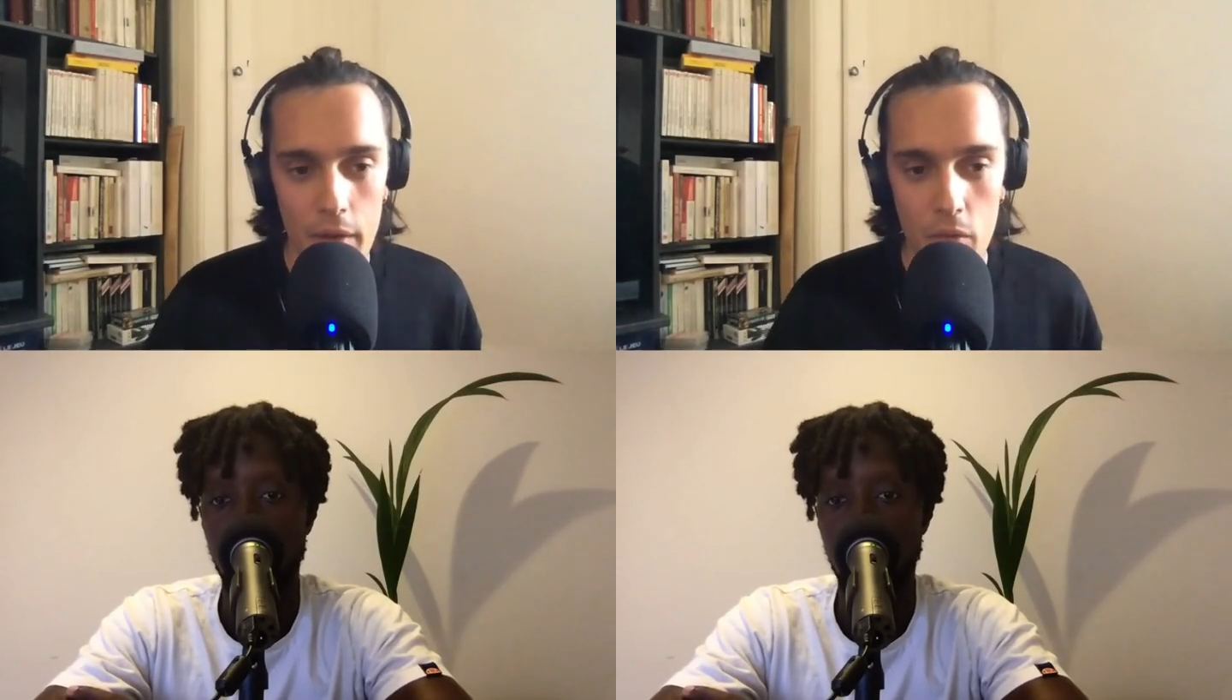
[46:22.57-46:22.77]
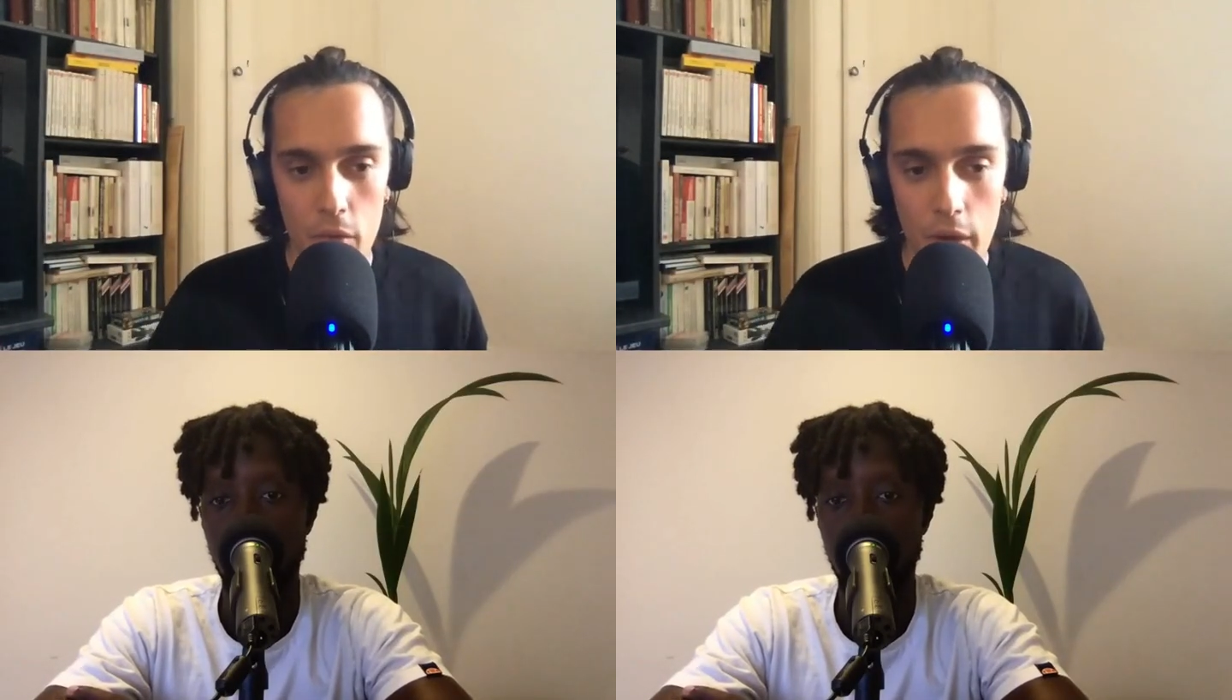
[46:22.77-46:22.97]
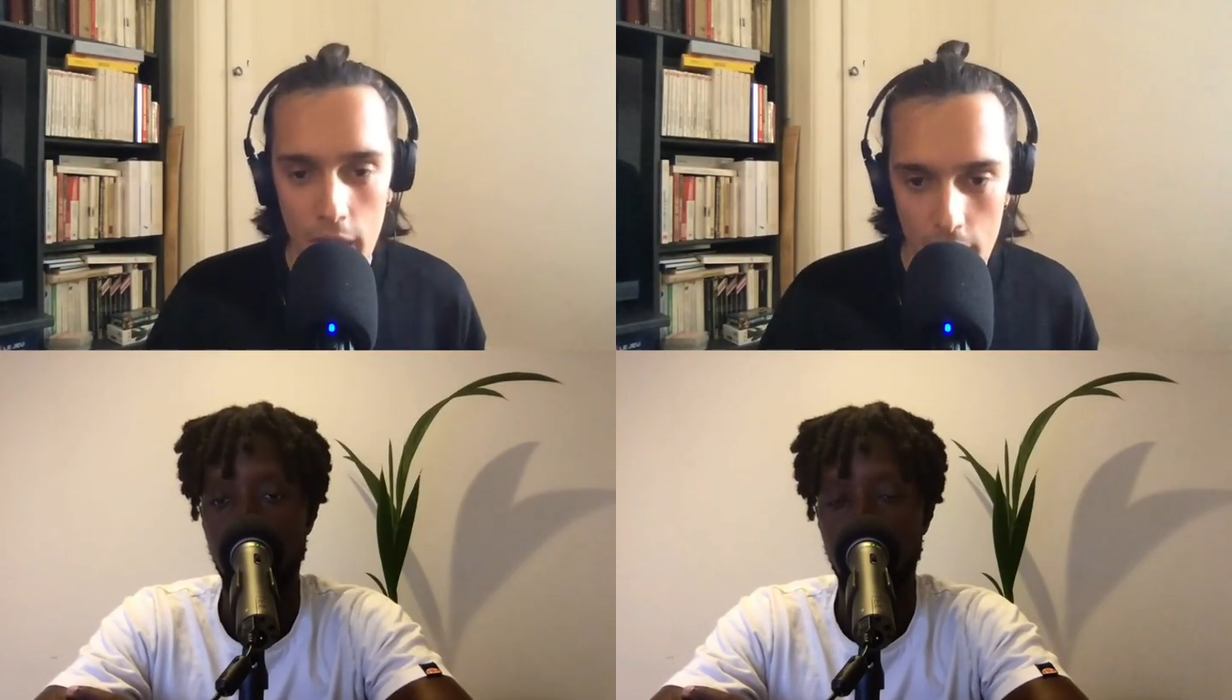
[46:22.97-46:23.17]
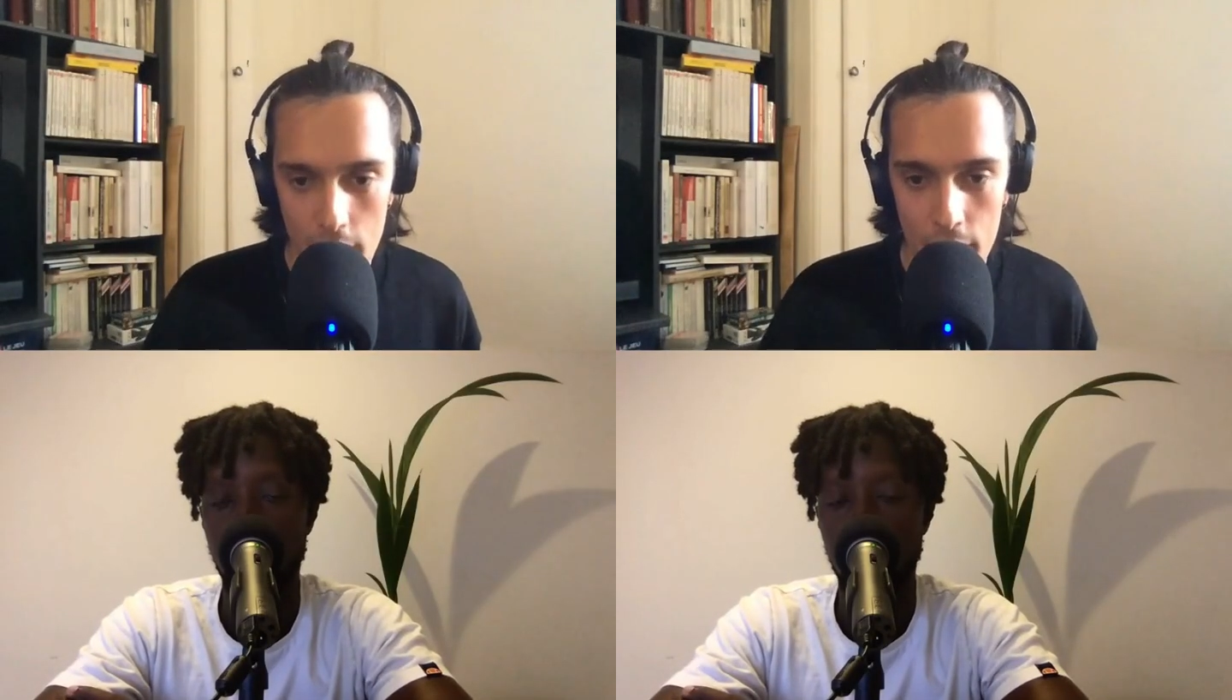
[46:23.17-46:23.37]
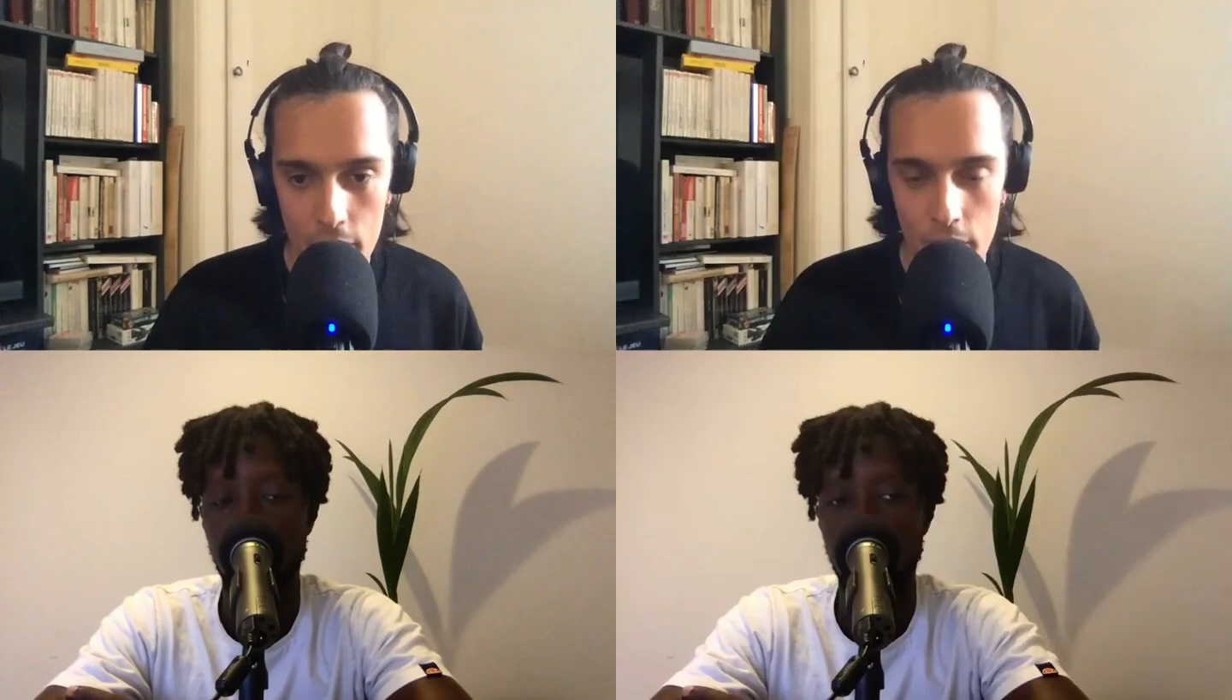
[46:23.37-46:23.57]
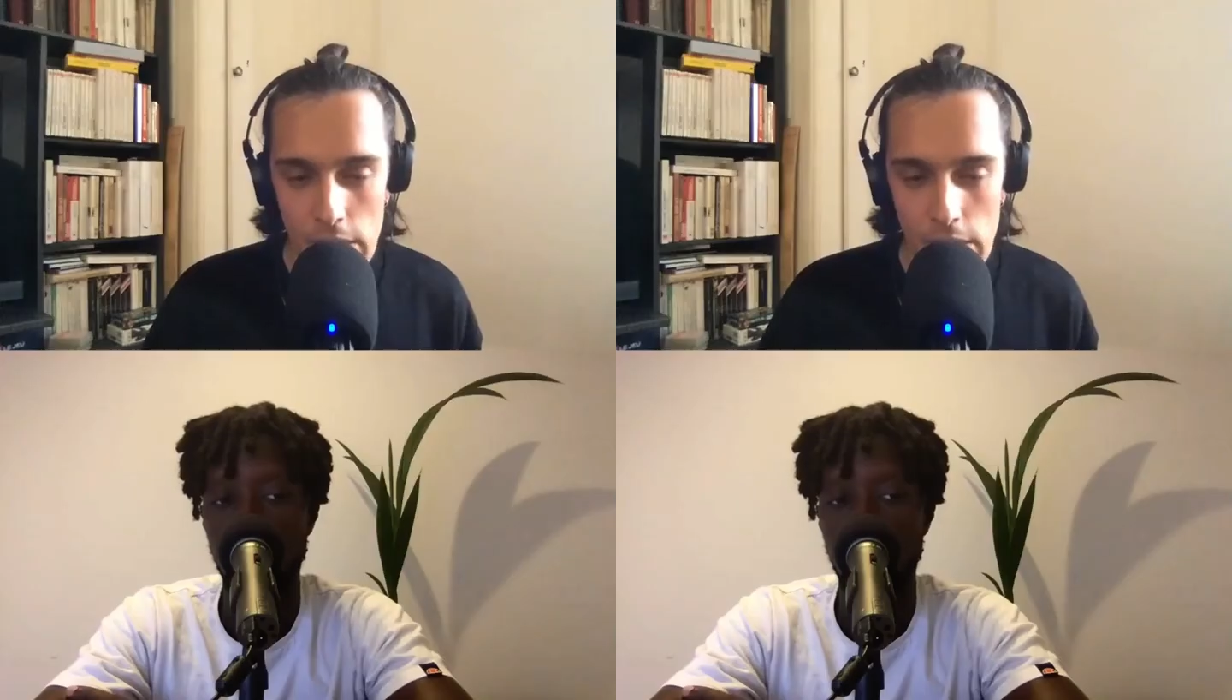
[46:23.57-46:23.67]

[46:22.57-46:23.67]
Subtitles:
I would have,